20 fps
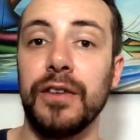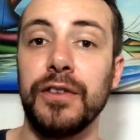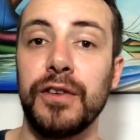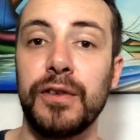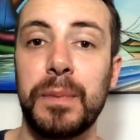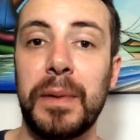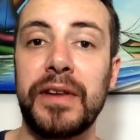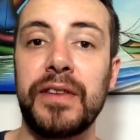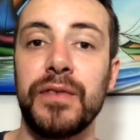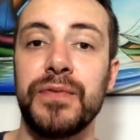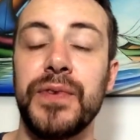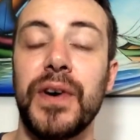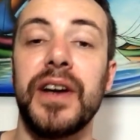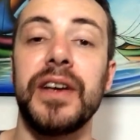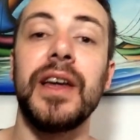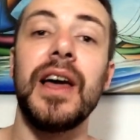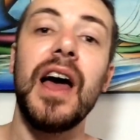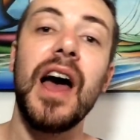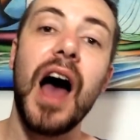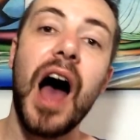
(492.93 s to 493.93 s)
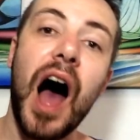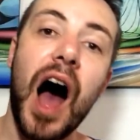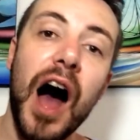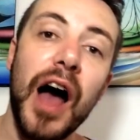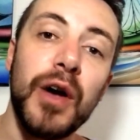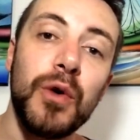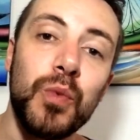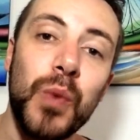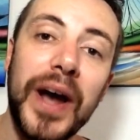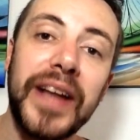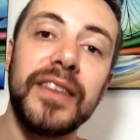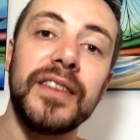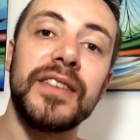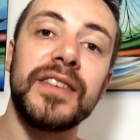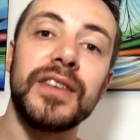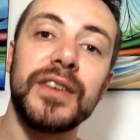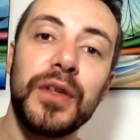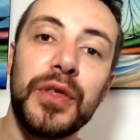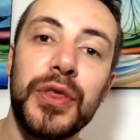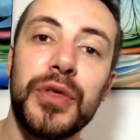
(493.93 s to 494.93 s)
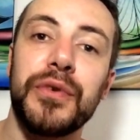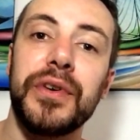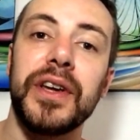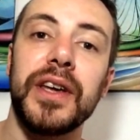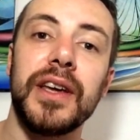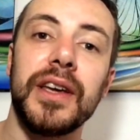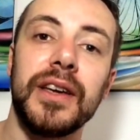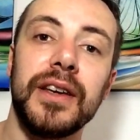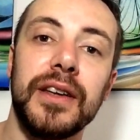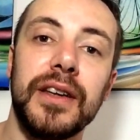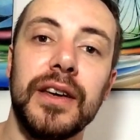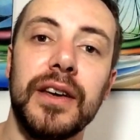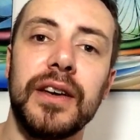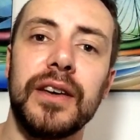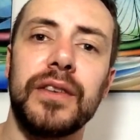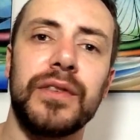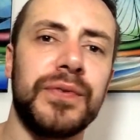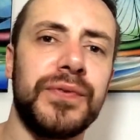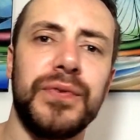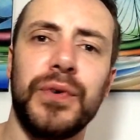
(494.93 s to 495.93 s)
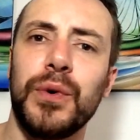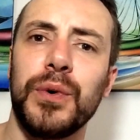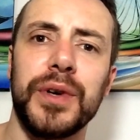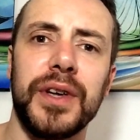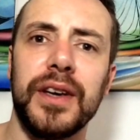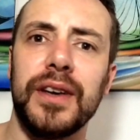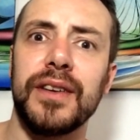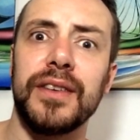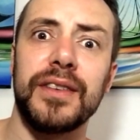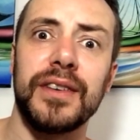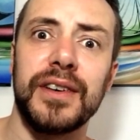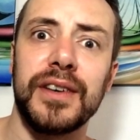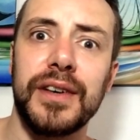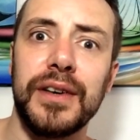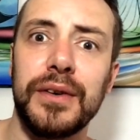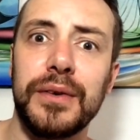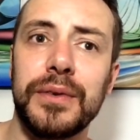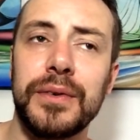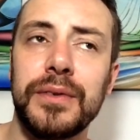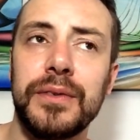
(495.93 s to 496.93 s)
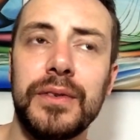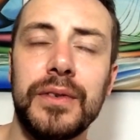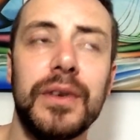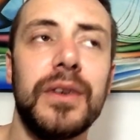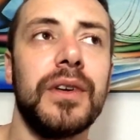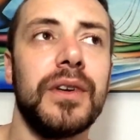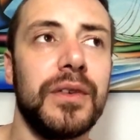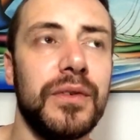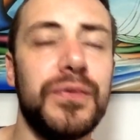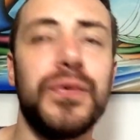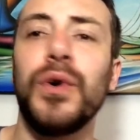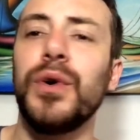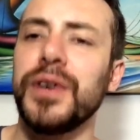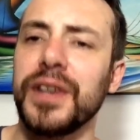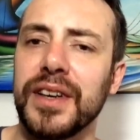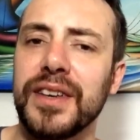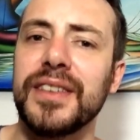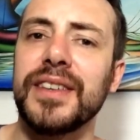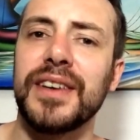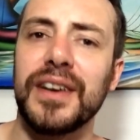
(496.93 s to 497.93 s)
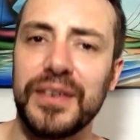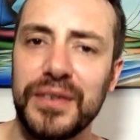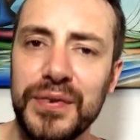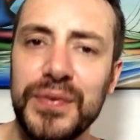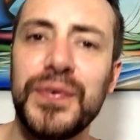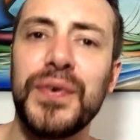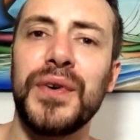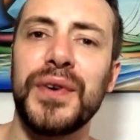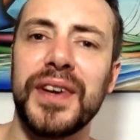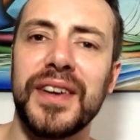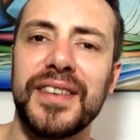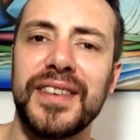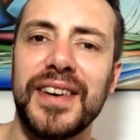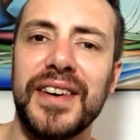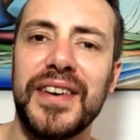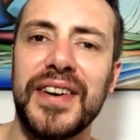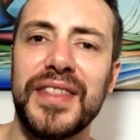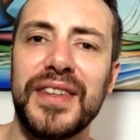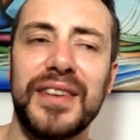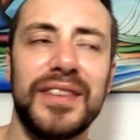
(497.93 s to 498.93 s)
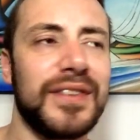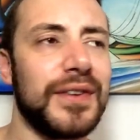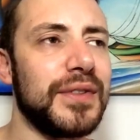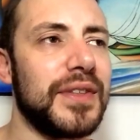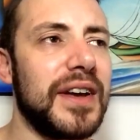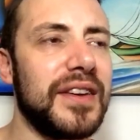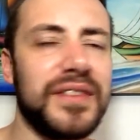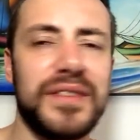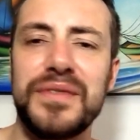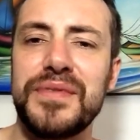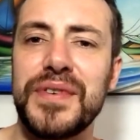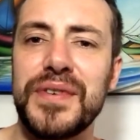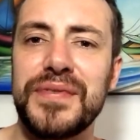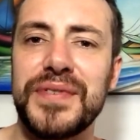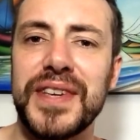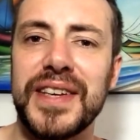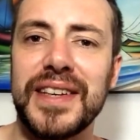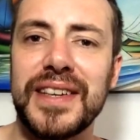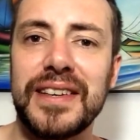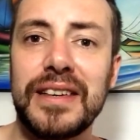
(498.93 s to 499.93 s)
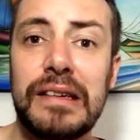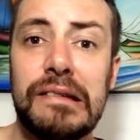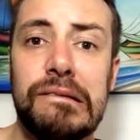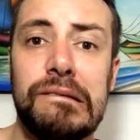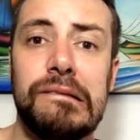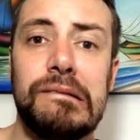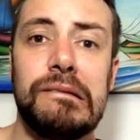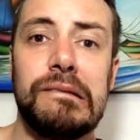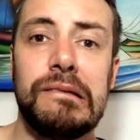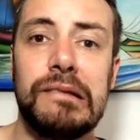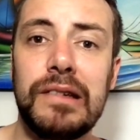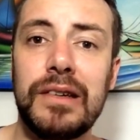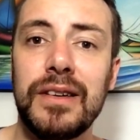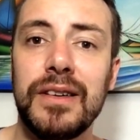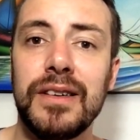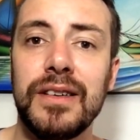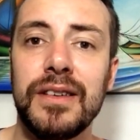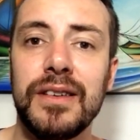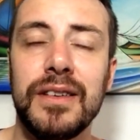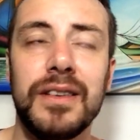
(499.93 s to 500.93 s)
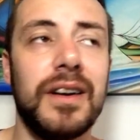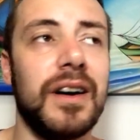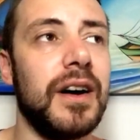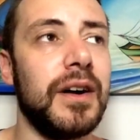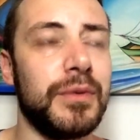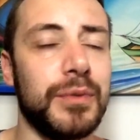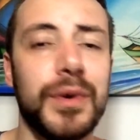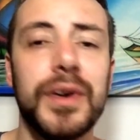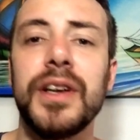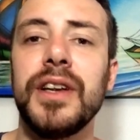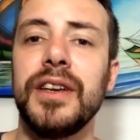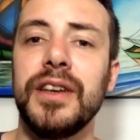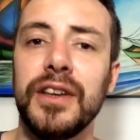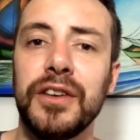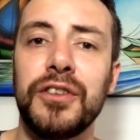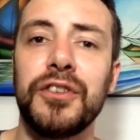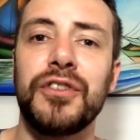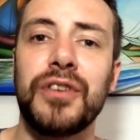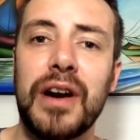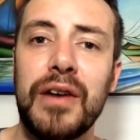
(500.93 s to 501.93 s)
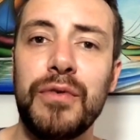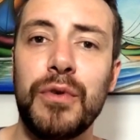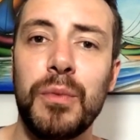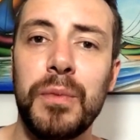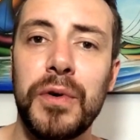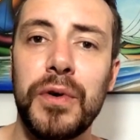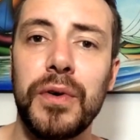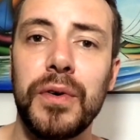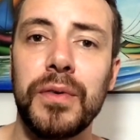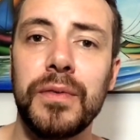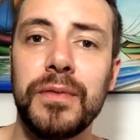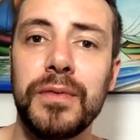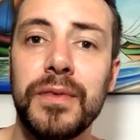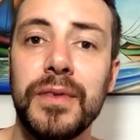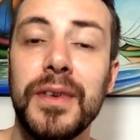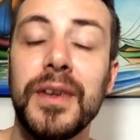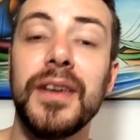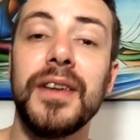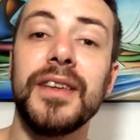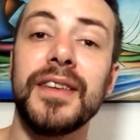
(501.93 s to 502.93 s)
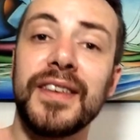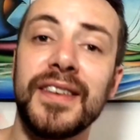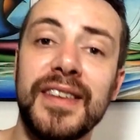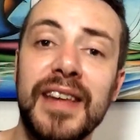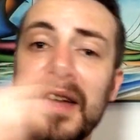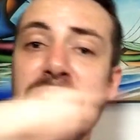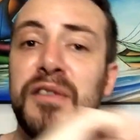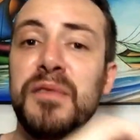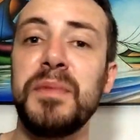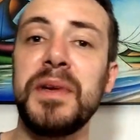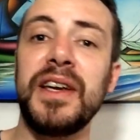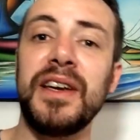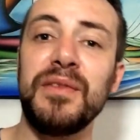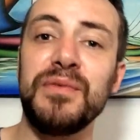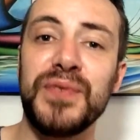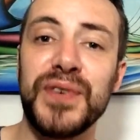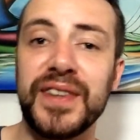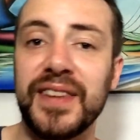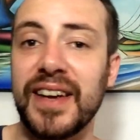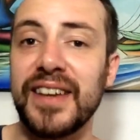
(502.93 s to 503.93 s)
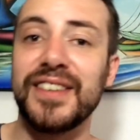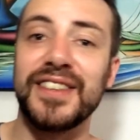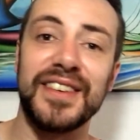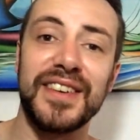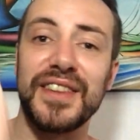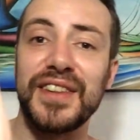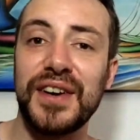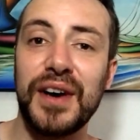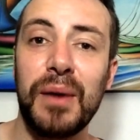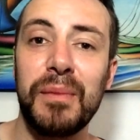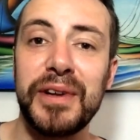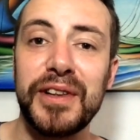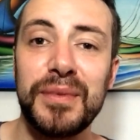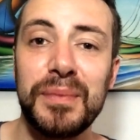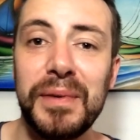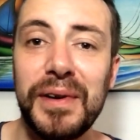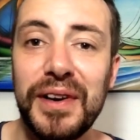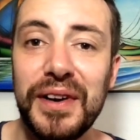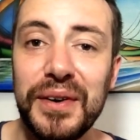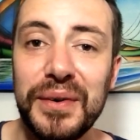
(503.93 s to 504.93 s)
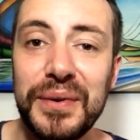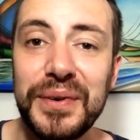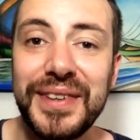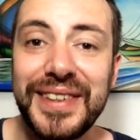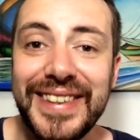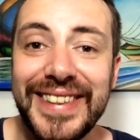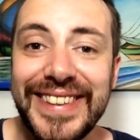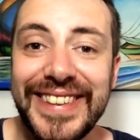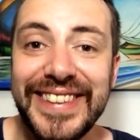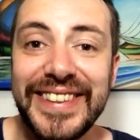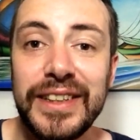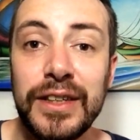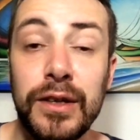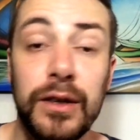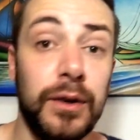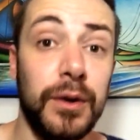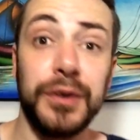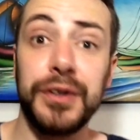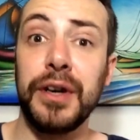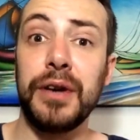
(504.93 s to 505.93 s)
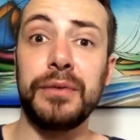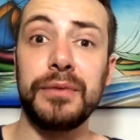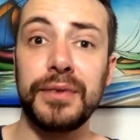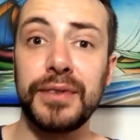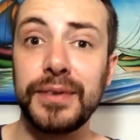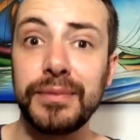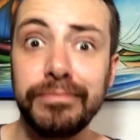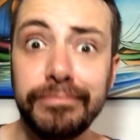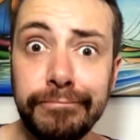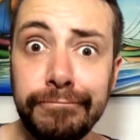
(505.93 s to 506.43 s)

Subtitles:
unspecified. I went 4 years ago. 4 years ago, it was 4 years ago I think, 2015. I really need to travel more. Send me an invitation in the comments below, or don't.